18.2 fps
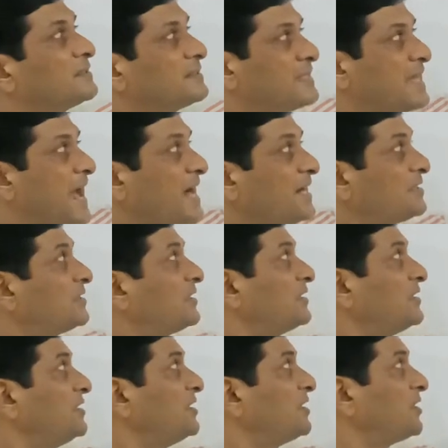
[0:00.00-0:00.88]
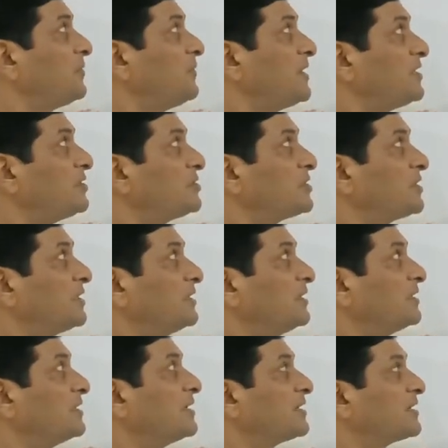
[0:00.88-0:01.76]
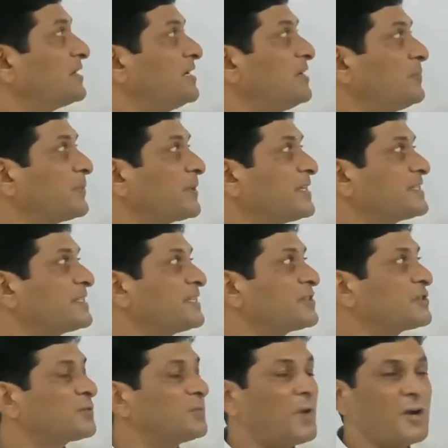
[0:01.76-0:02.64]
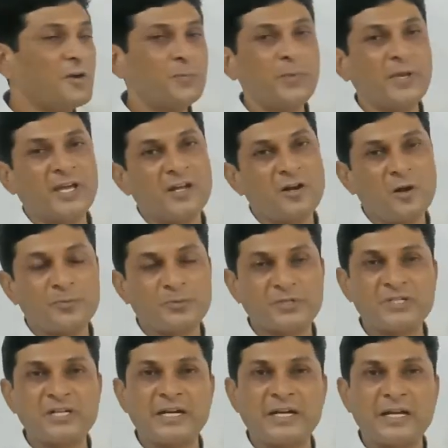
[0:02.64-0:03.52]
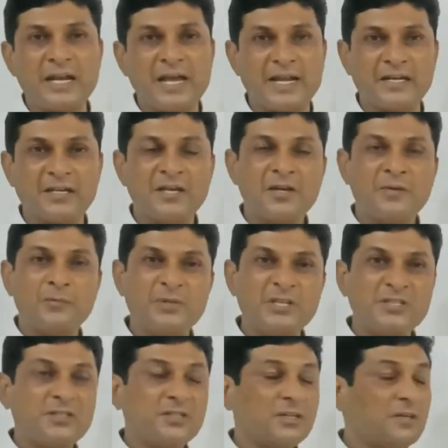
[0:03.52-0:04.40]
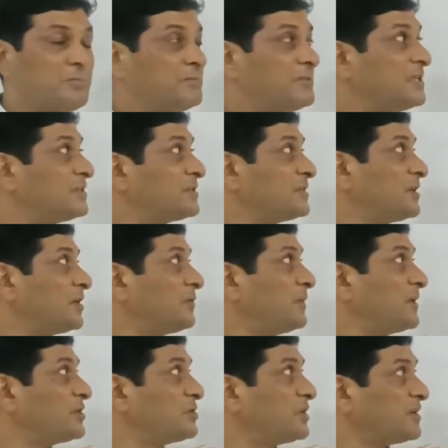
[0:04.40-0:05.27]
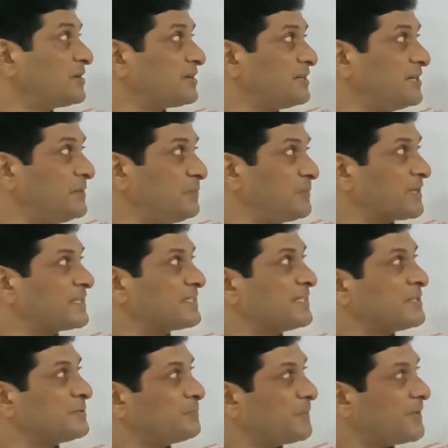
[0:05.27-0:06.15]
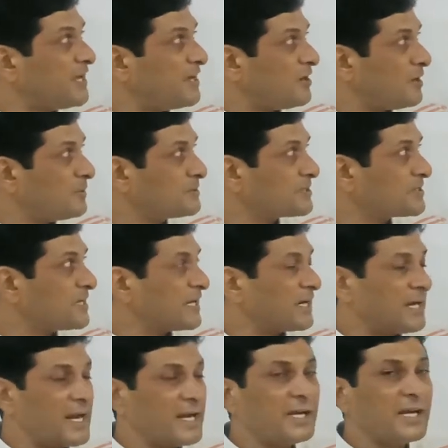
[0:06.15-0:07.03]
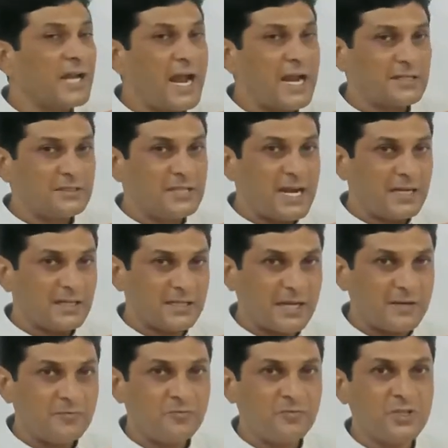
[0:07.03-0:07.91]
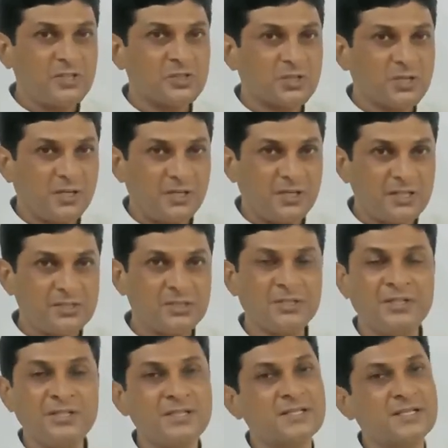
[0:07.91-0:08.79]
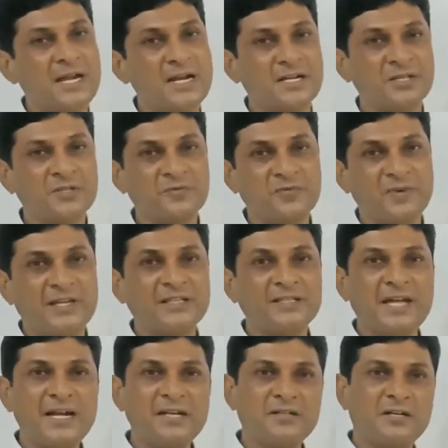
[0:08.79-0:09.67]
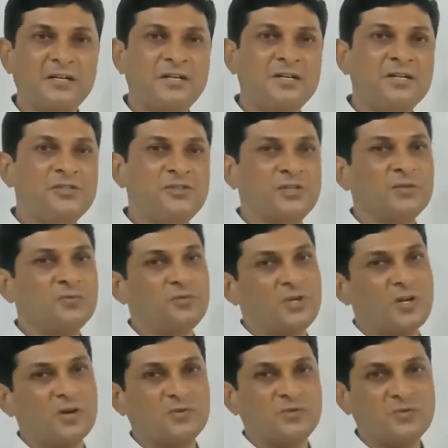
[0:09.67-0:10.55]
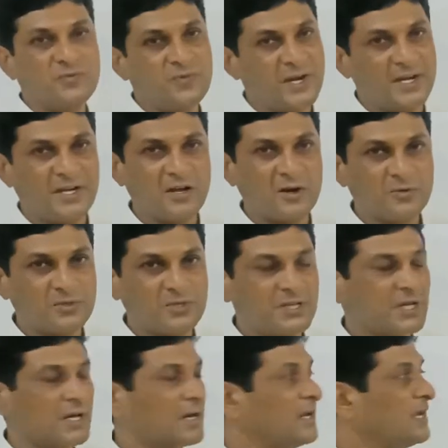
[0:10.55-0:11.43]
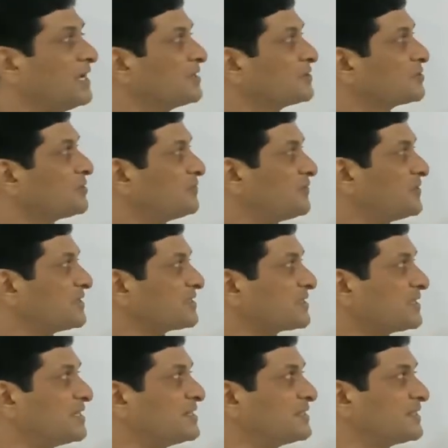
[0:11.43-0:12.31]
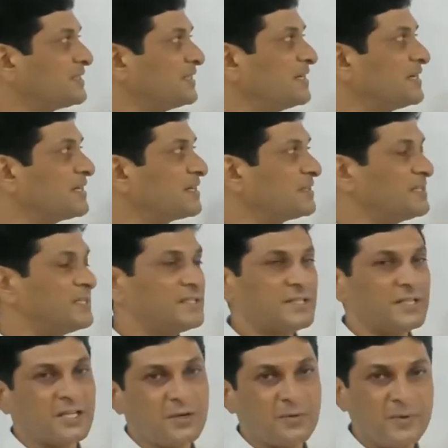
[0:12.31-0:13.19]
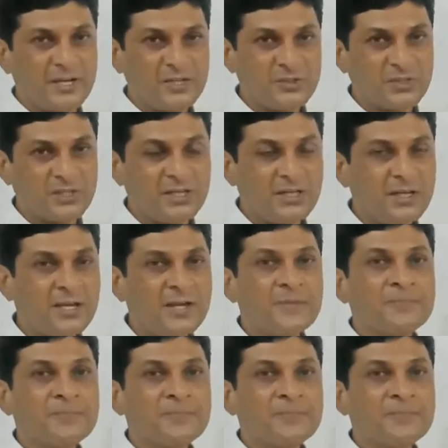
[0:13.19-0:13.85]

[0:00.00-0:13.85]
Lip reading: that the equation represents what? Pair of straight line. Means if this equation represents pair of straight line, at that time which condition is satisfying, that condition we have to find out here. So first consider this equation.